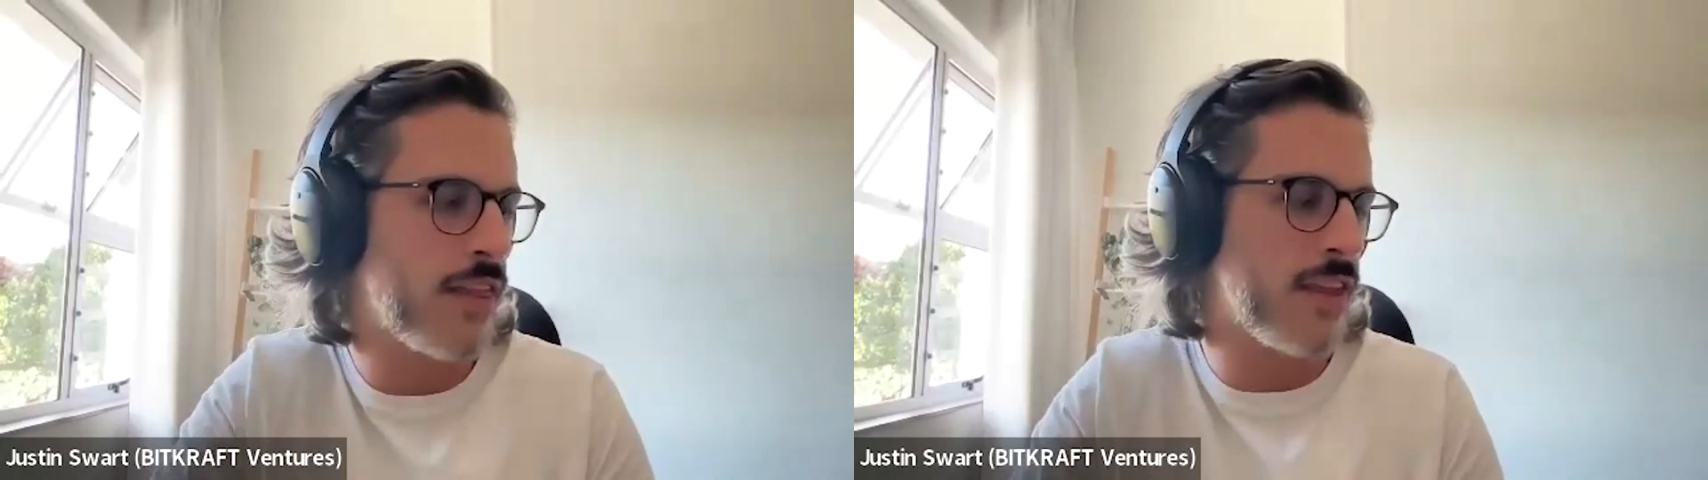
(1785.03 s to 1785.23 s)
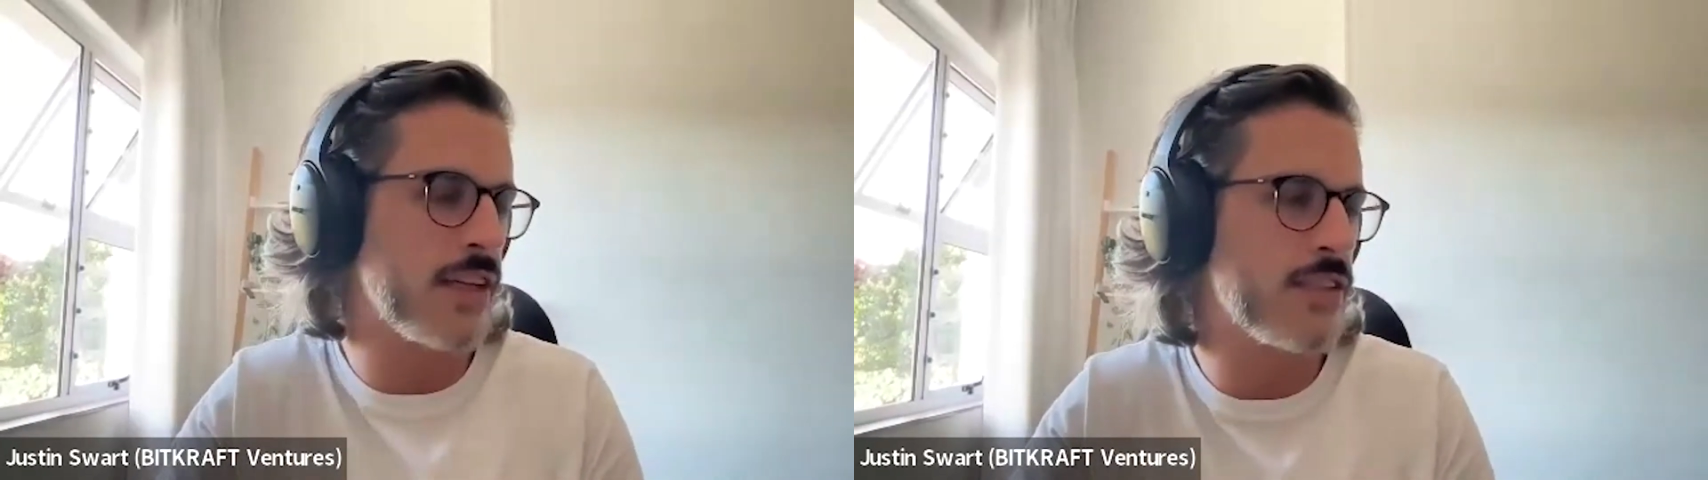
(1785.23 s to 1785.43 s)

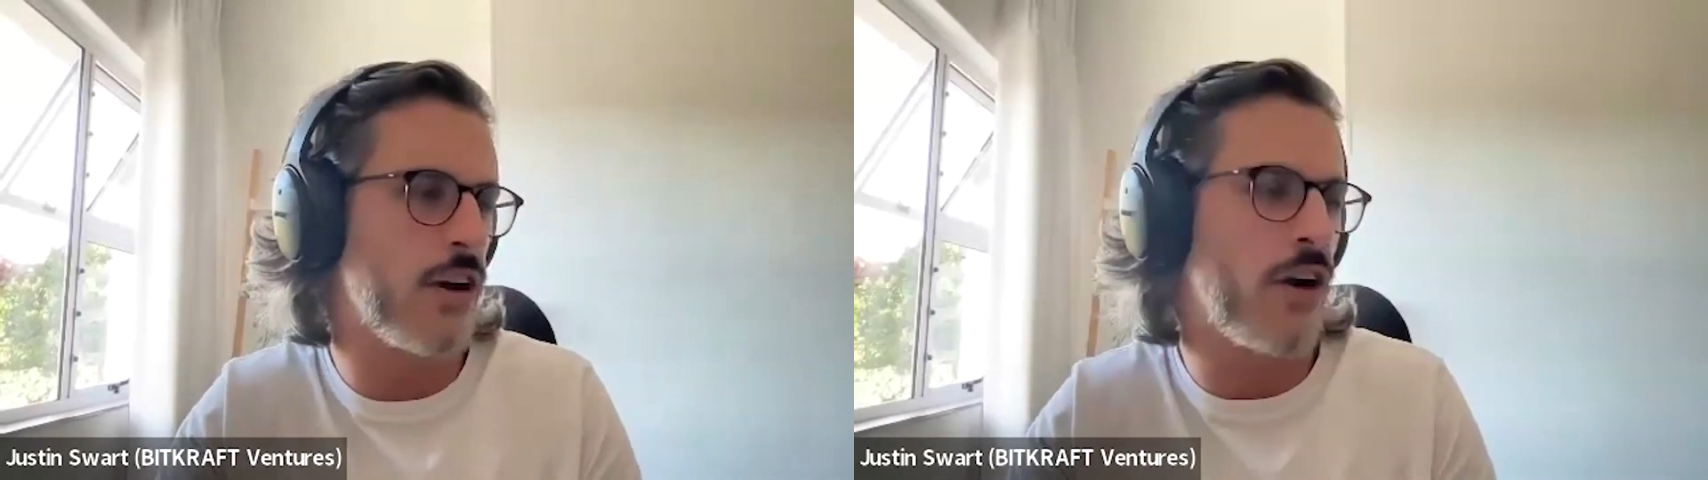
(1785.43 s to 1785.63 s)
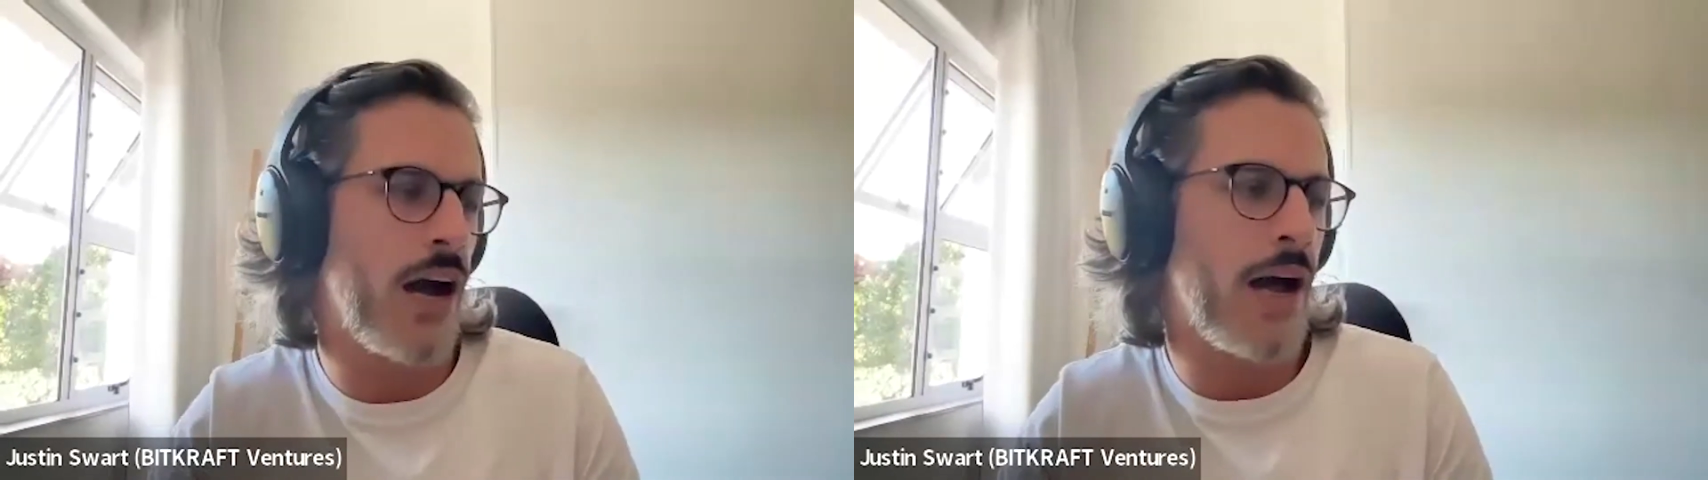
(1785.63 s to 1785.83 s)
things
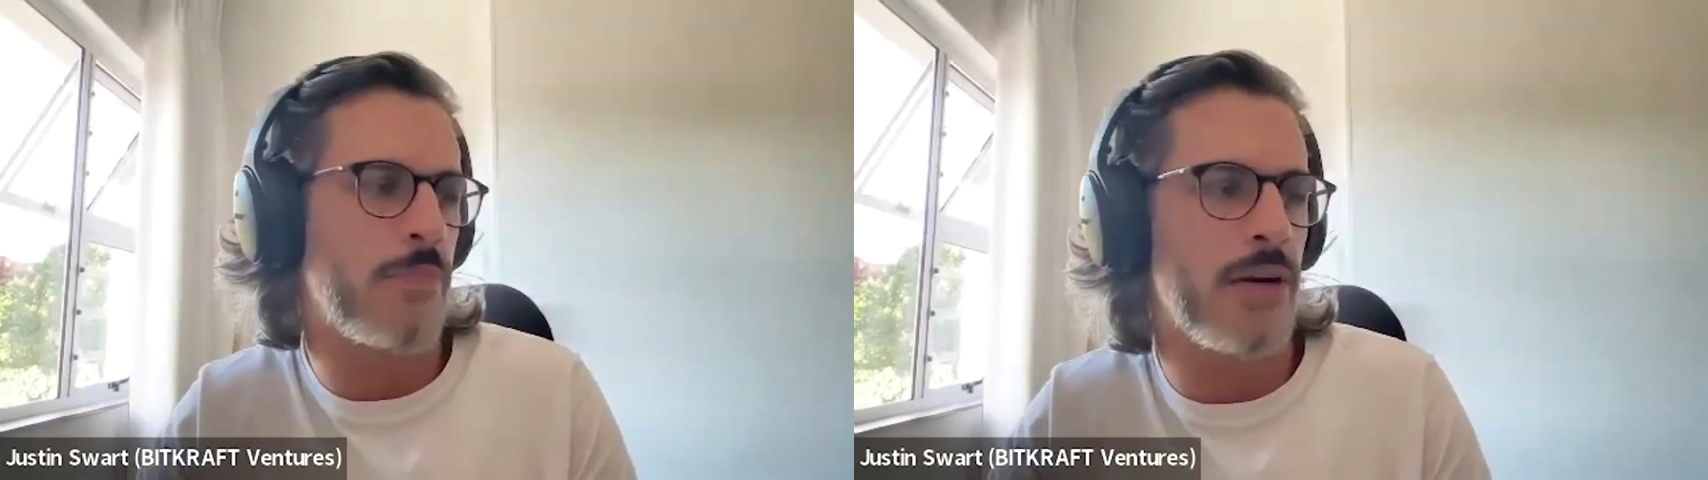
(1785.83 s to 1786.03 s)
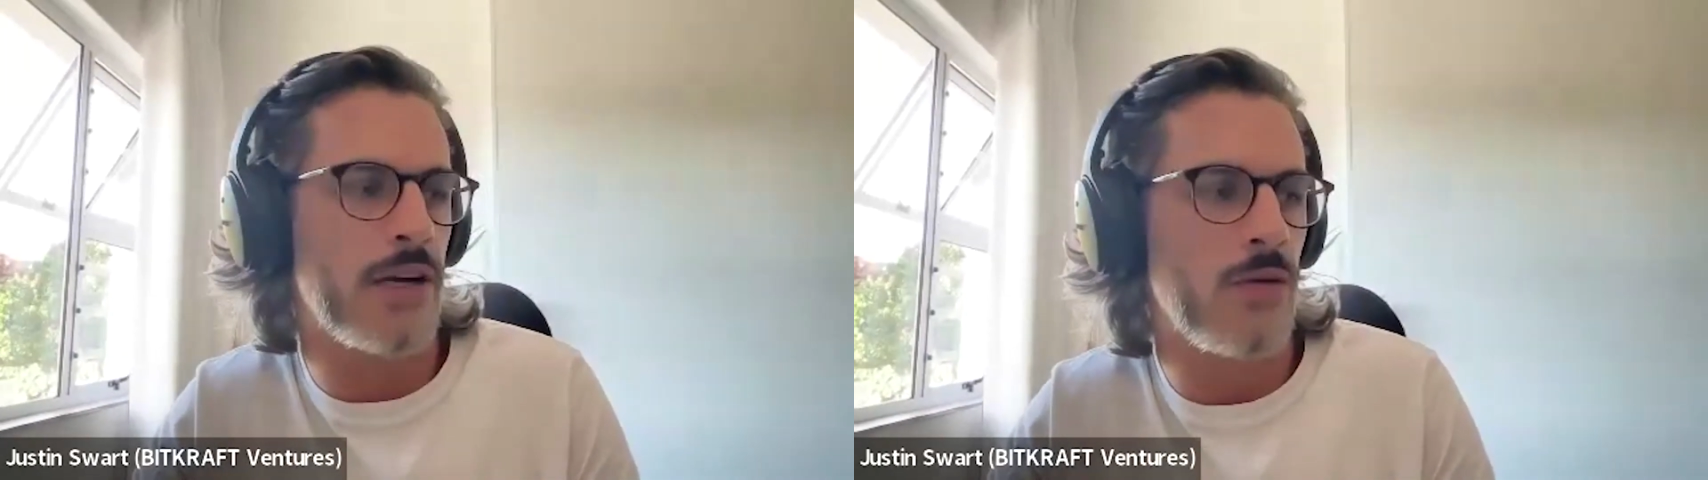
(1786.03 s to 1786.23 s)
that are
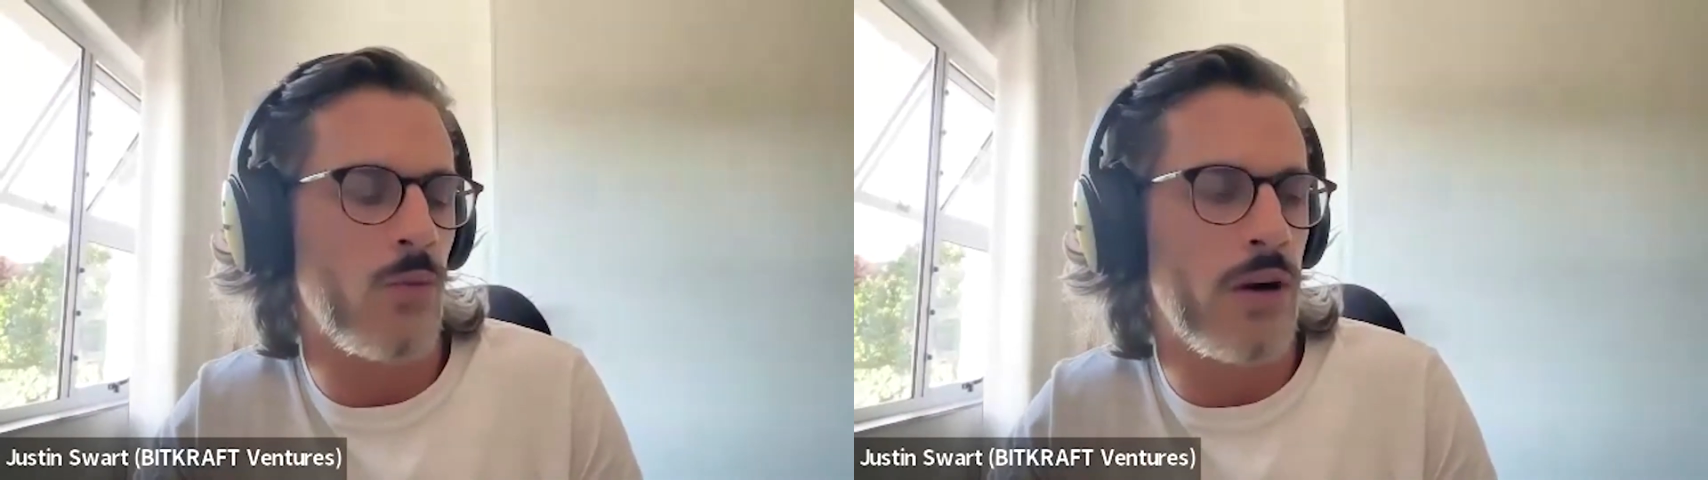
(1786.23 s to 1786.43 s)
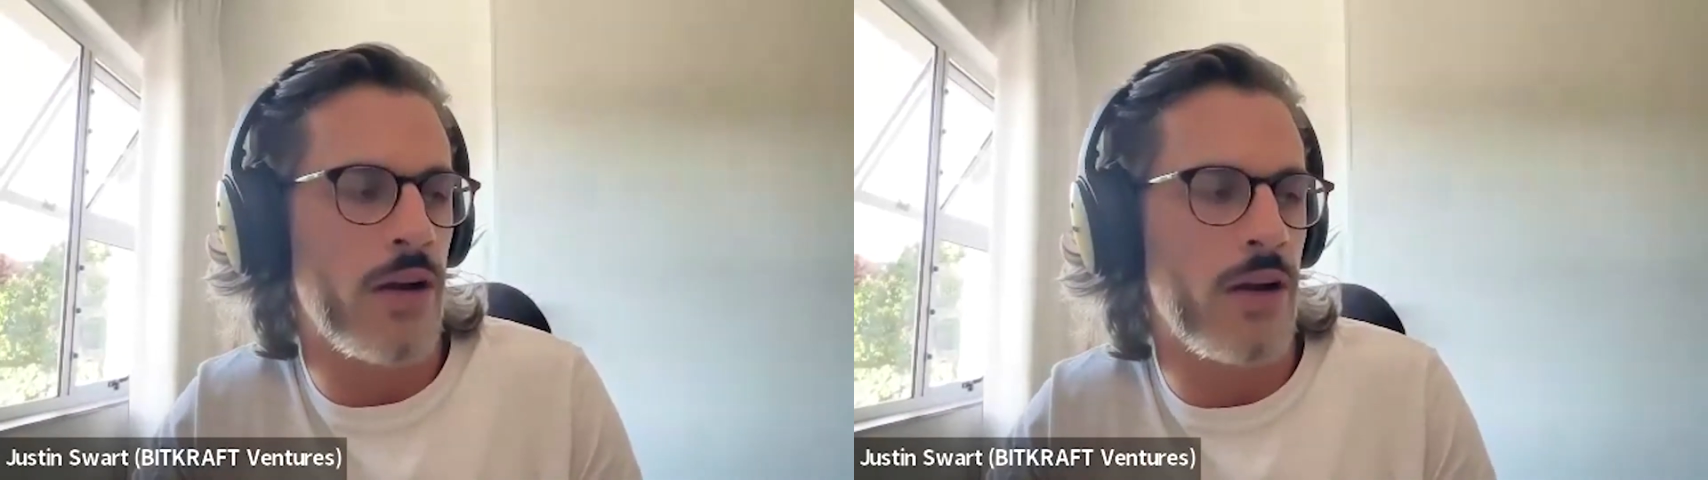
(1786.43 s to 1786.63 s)
happening
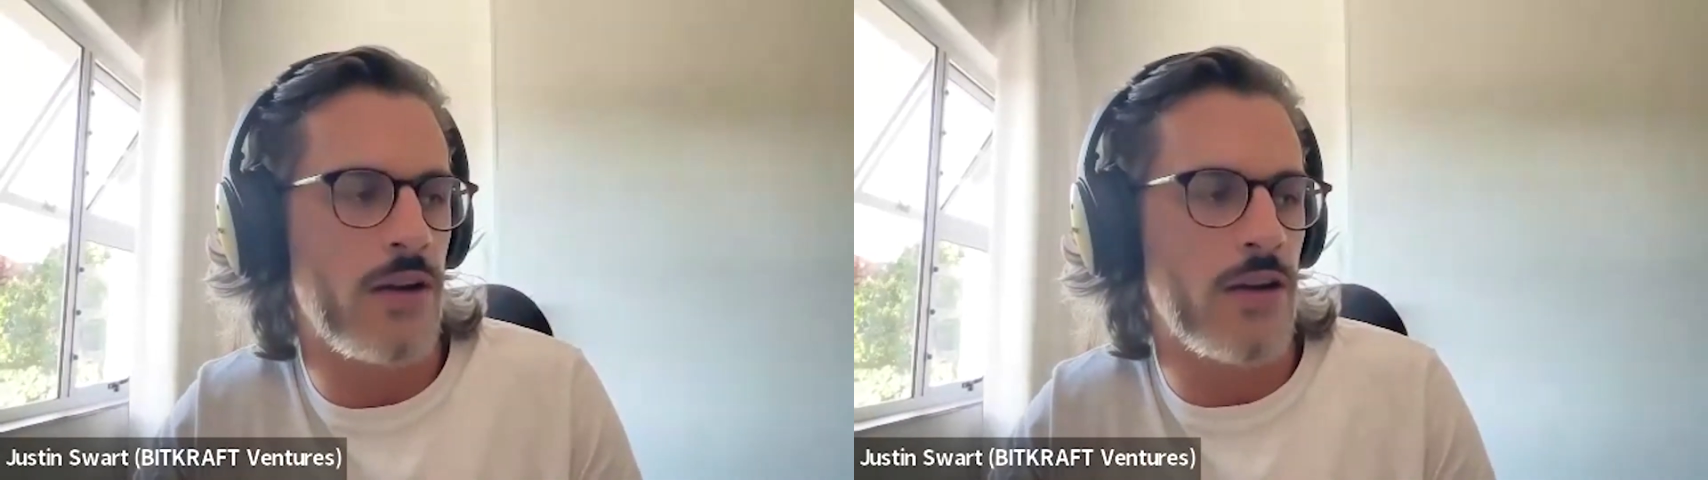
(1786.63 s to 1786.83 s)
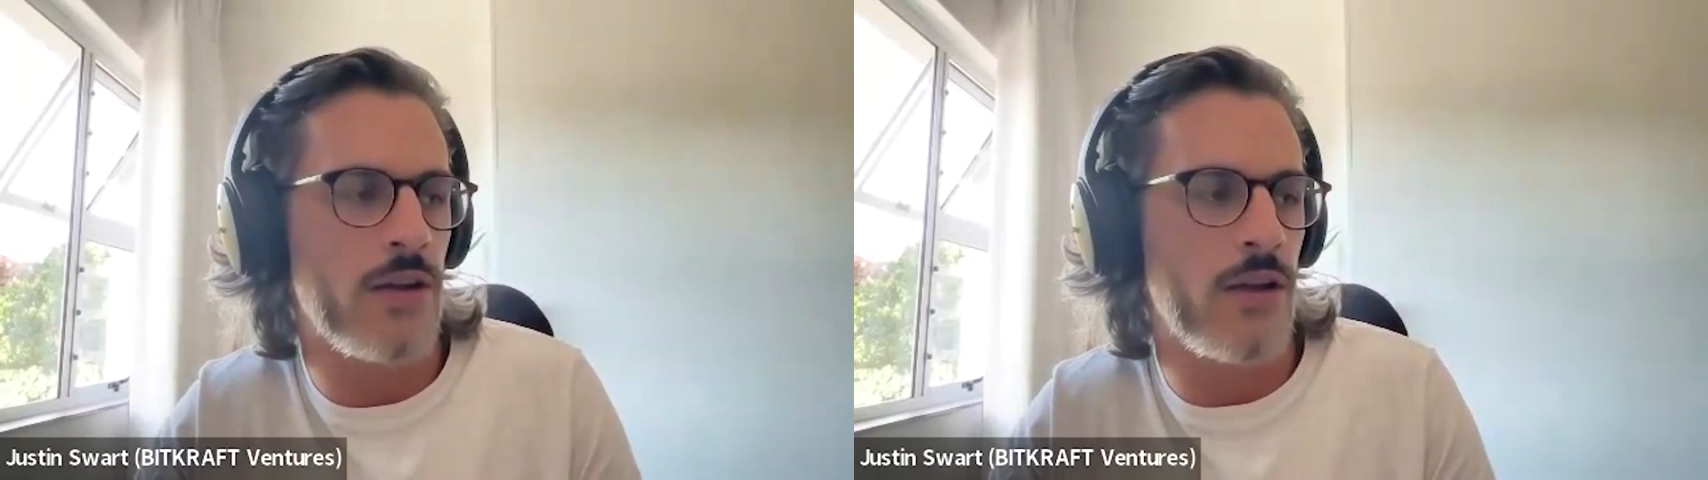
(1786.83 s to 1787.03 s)
where